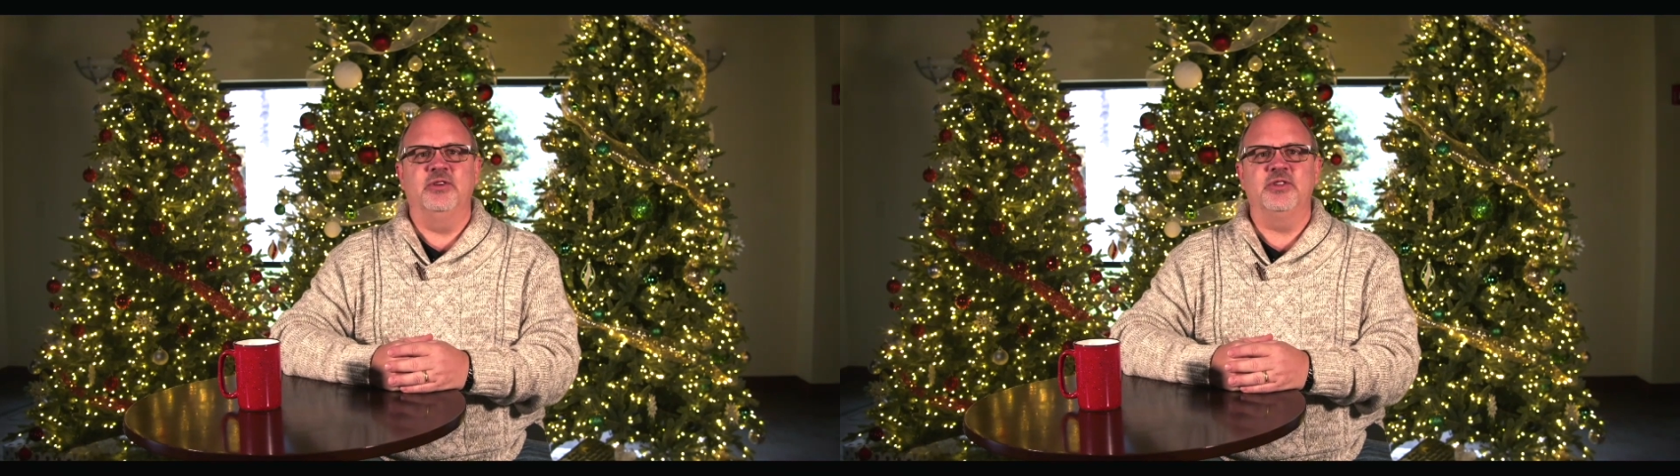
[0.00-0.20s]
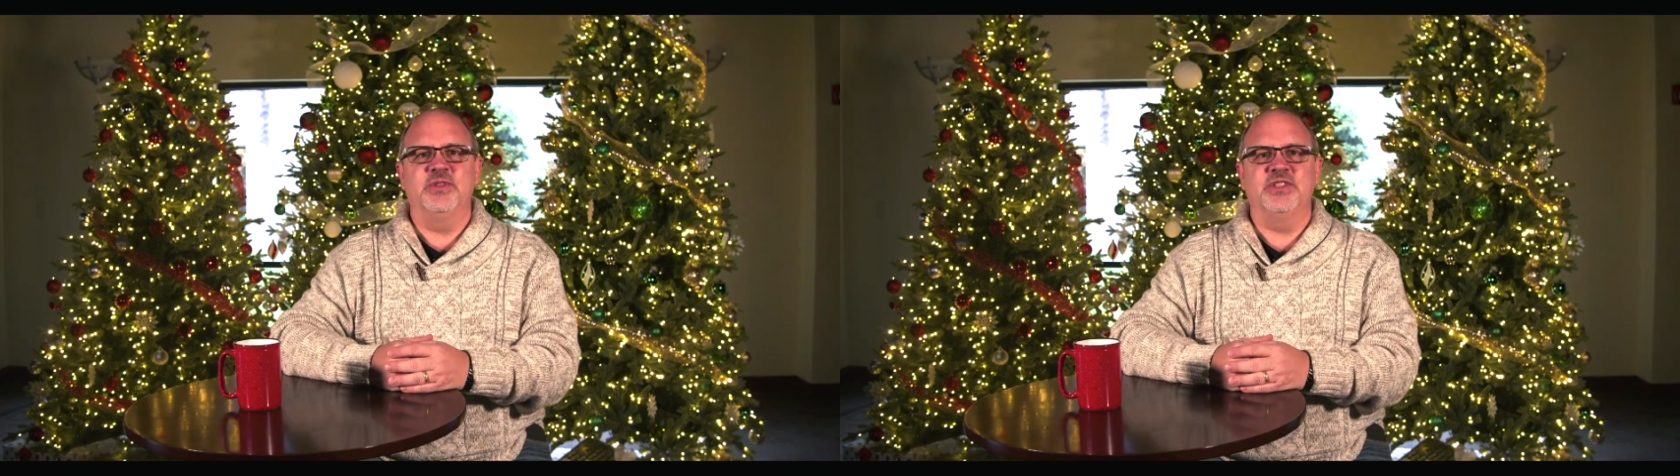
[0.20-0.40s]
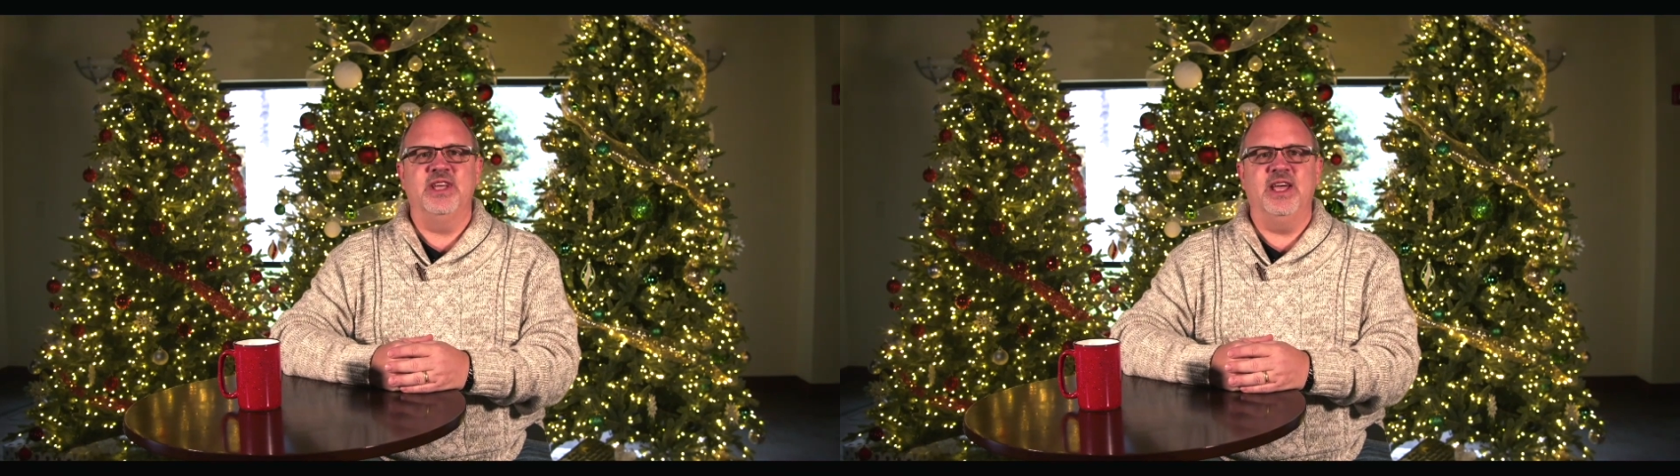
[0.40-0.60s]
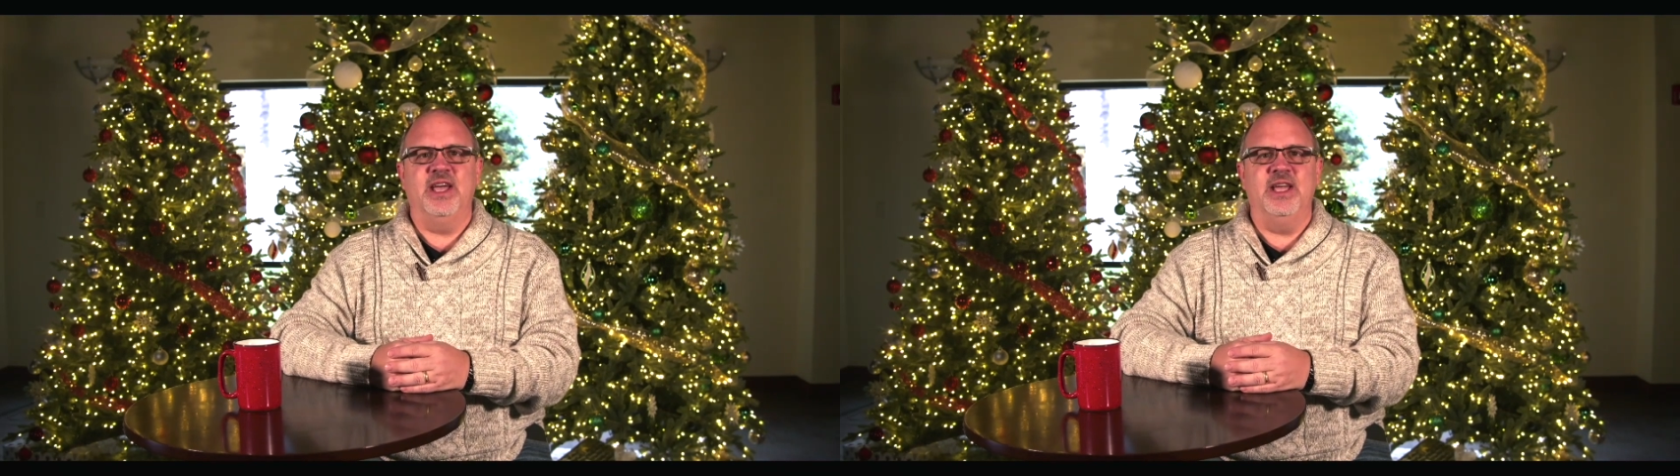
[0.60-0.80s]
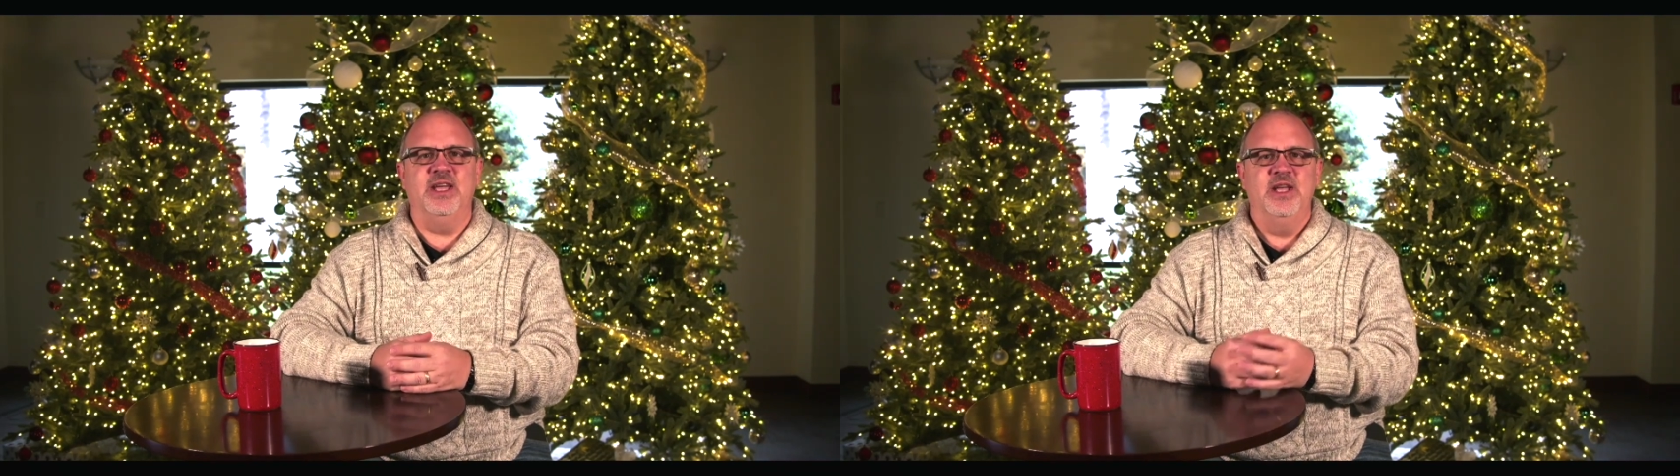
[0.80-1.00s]
Christmas
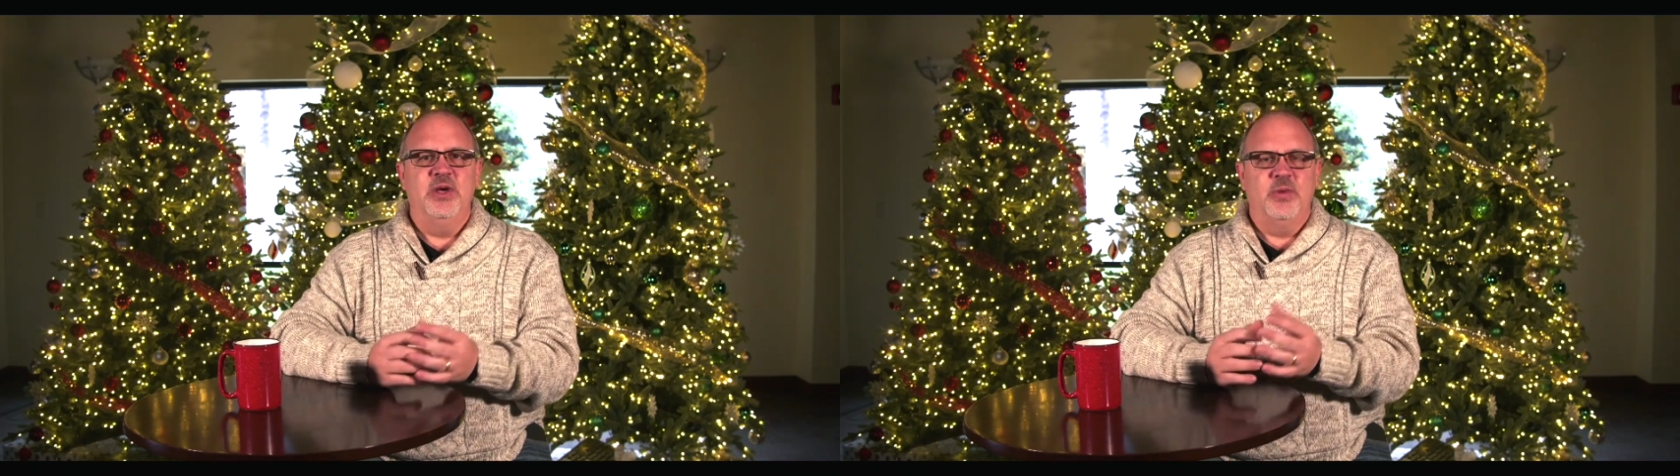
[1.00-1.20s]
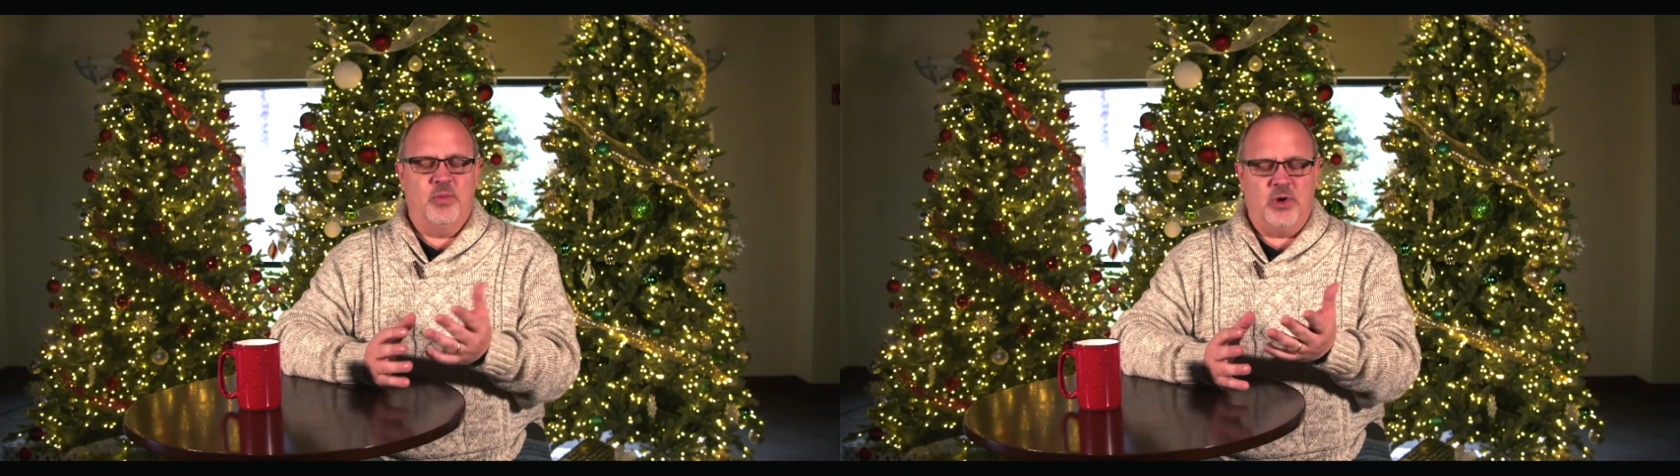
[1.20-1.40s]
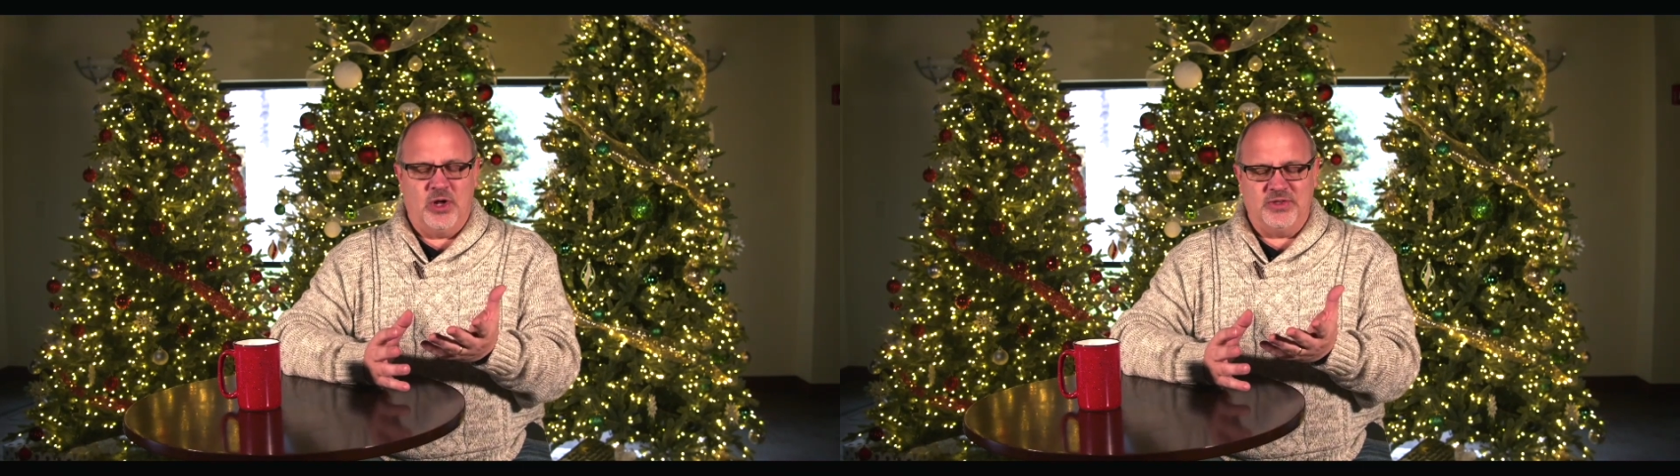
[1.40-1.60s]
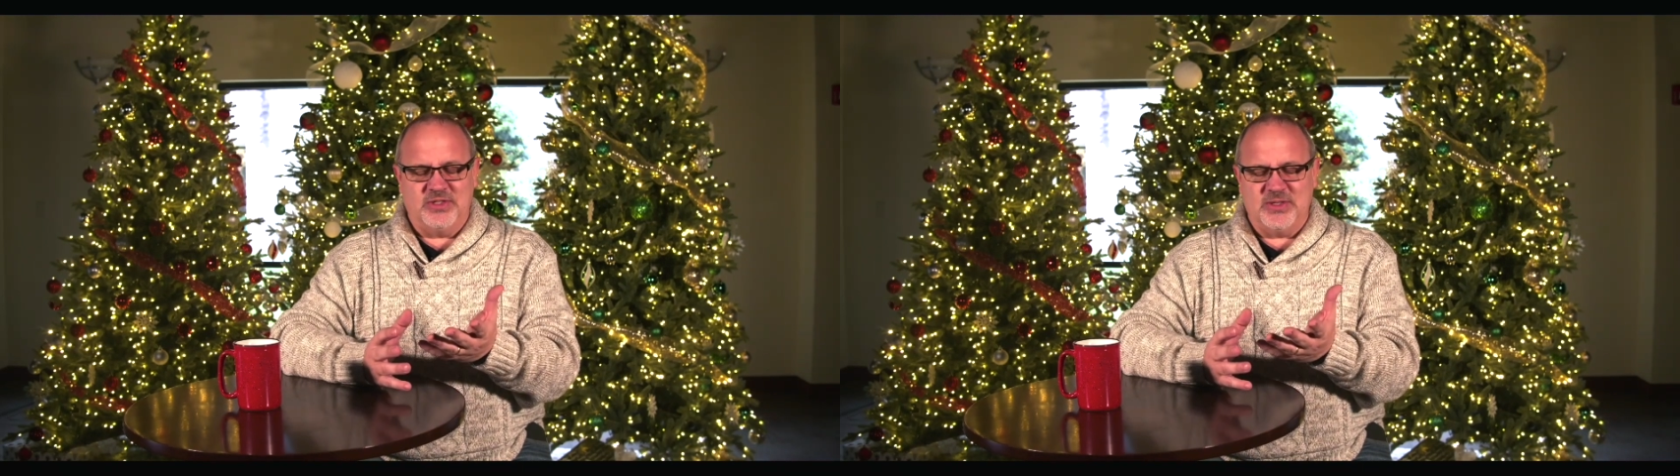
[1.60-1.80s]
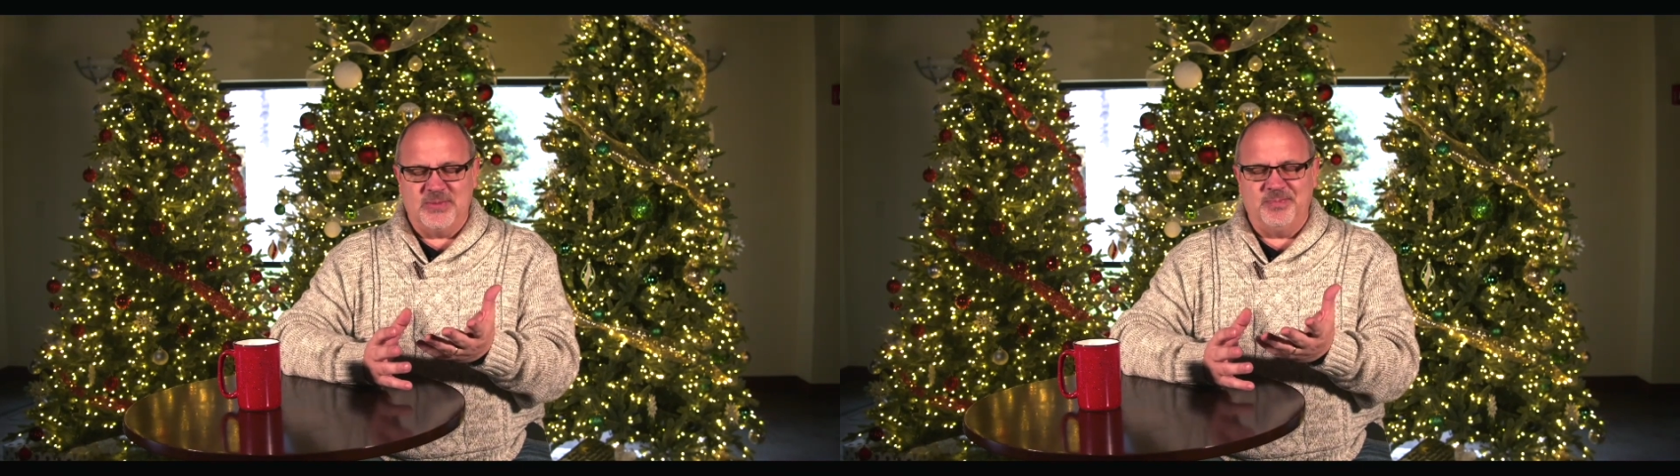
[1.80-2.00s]
Day brought